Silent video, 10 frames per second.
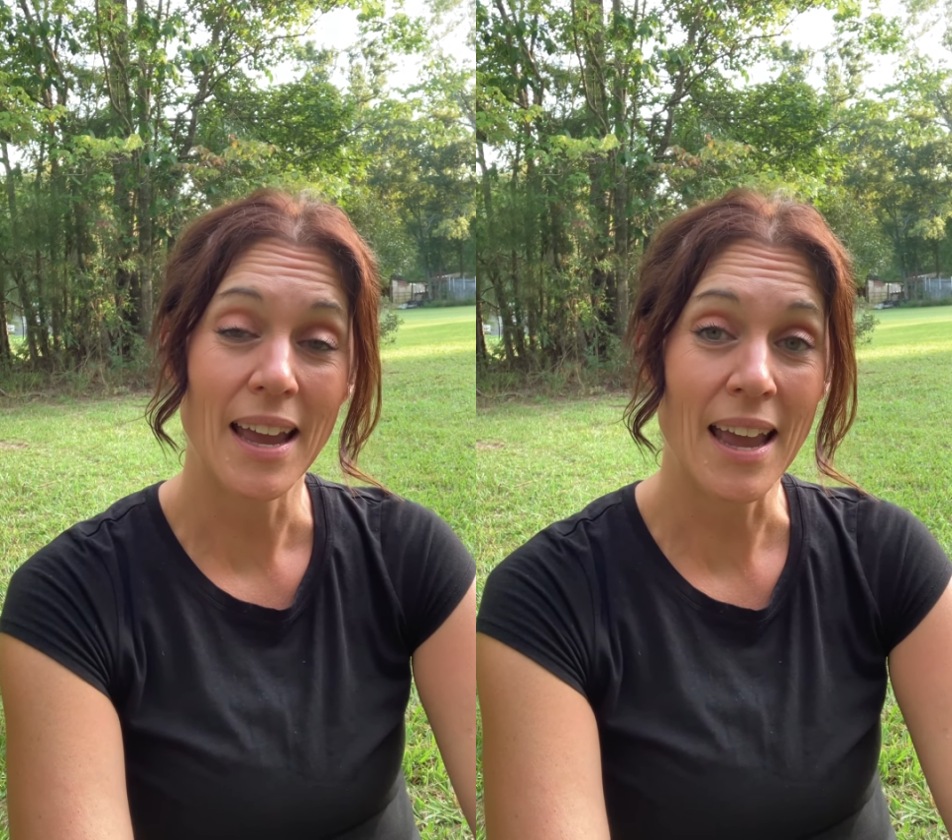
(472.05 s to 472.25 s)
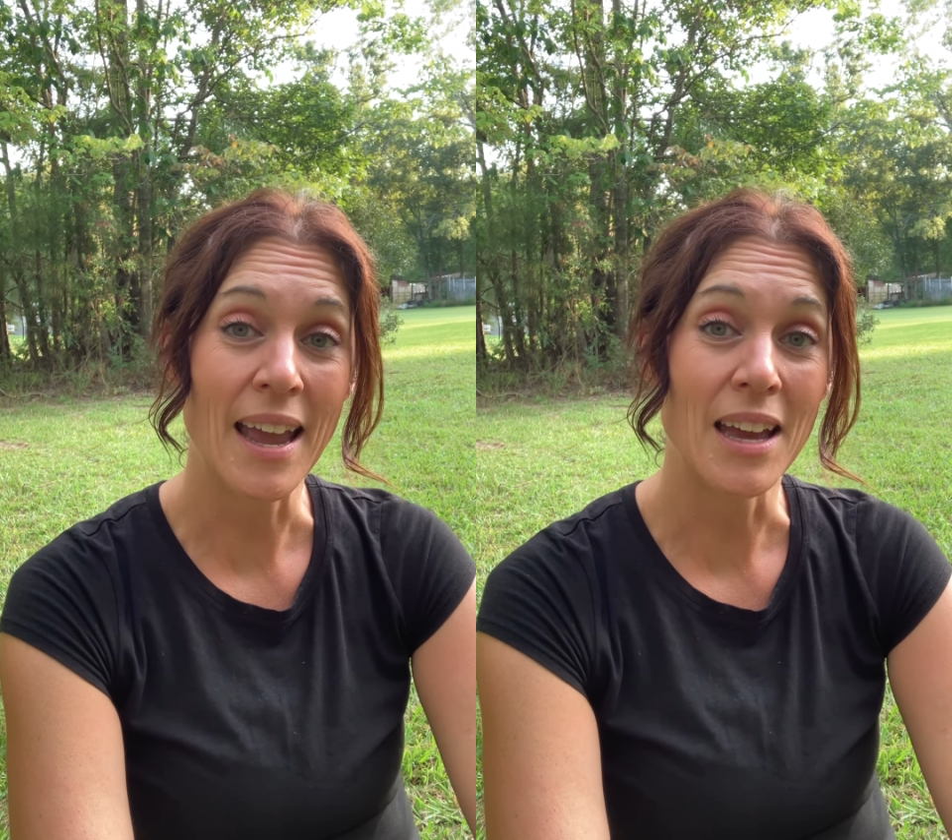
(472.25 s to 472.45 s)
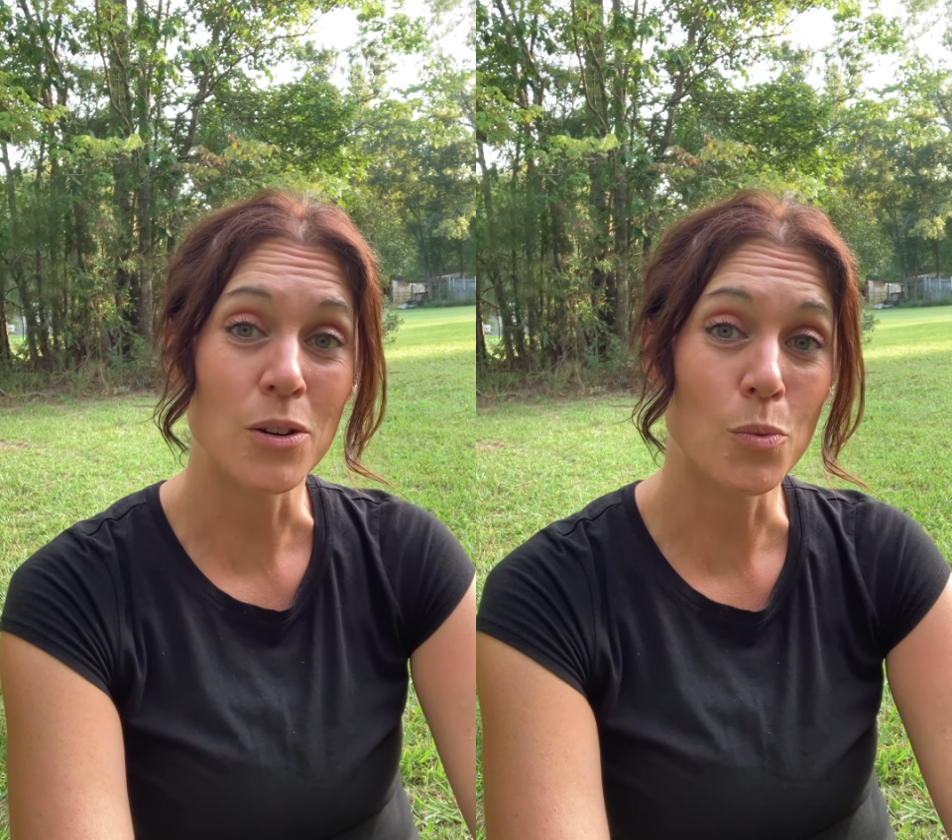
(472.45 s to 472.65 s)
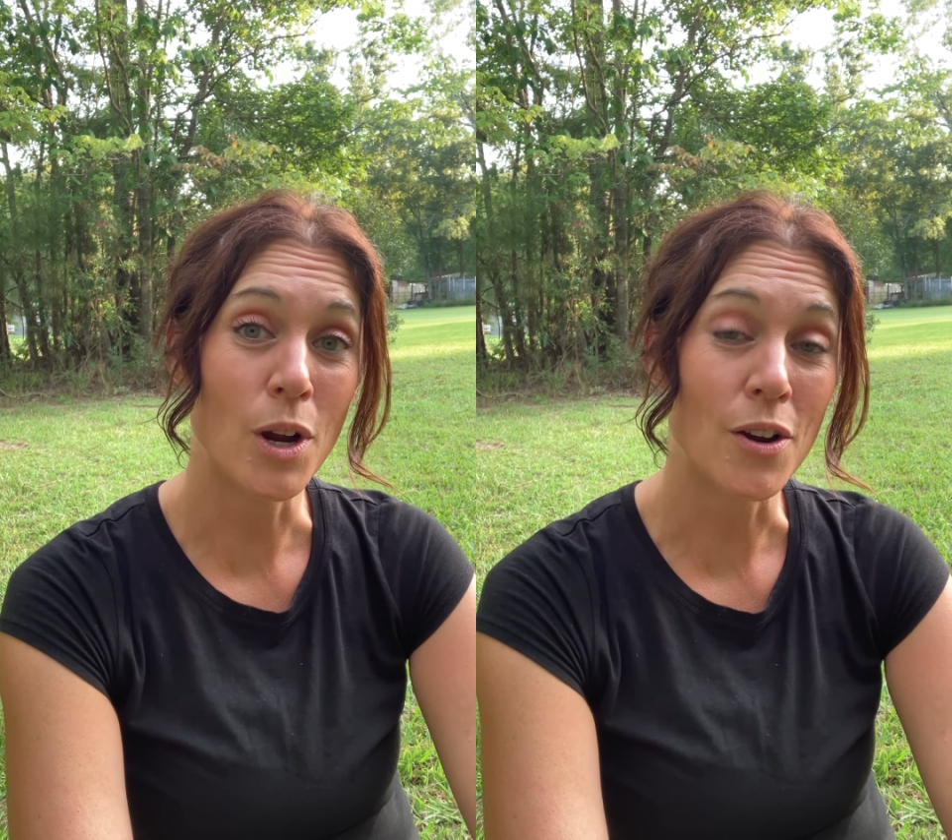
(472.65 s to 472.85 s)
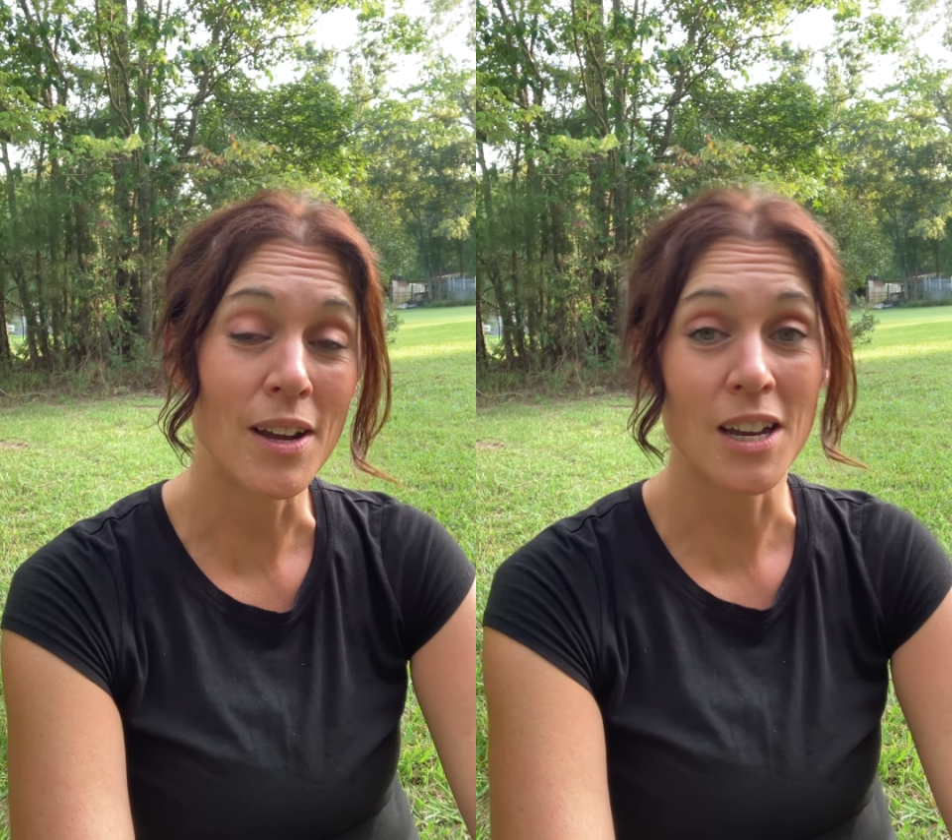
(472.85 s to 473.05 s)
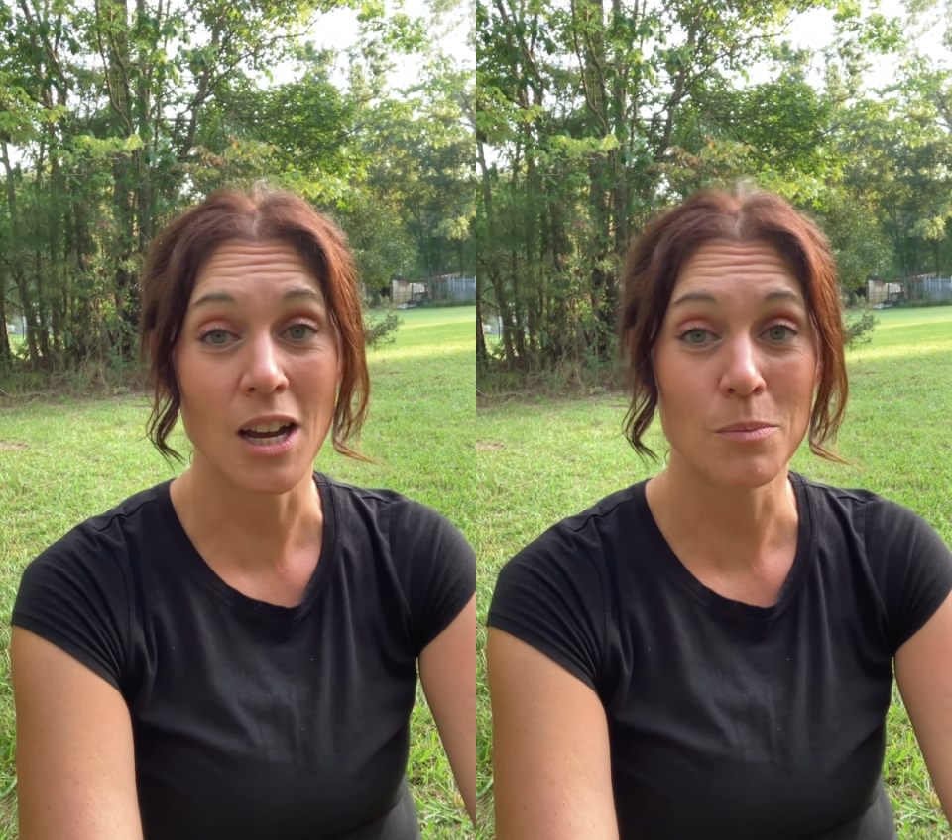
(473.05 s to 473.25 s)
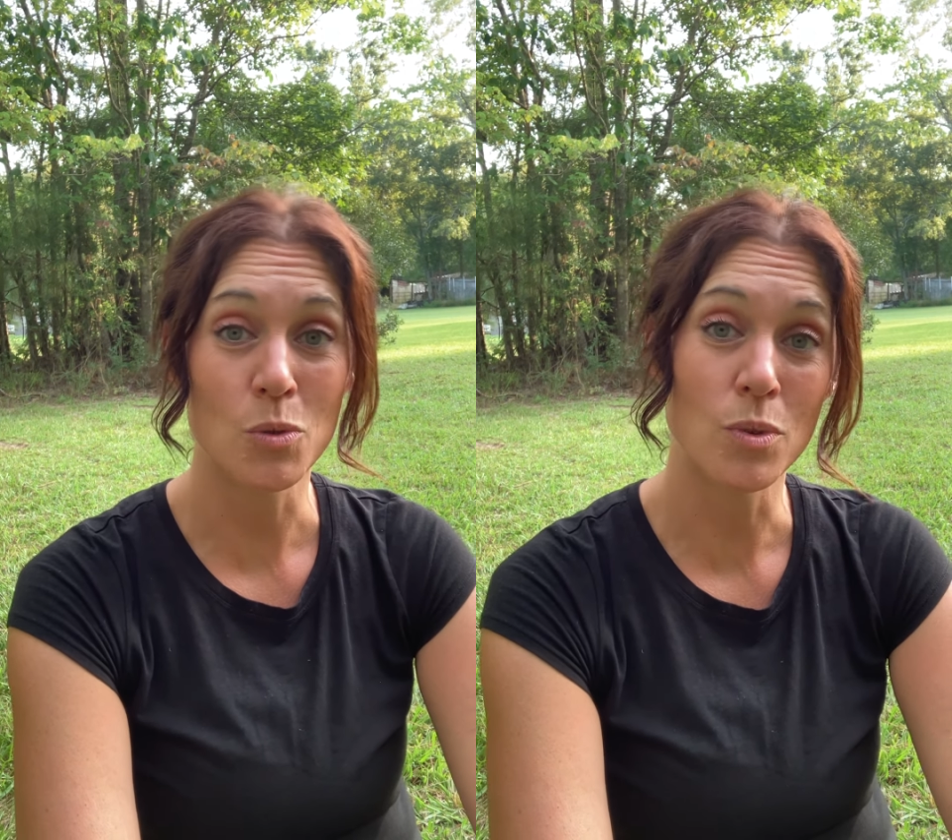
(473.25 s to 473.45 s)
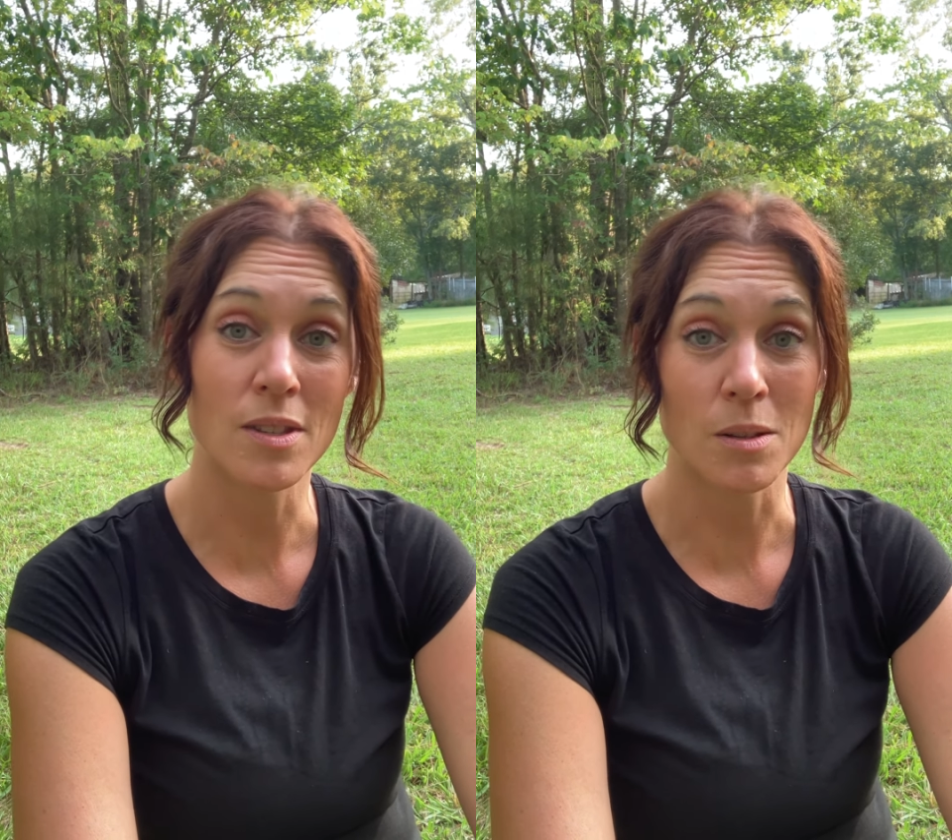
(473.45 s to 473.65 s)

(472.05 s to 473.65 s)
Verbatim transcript: and where it comes with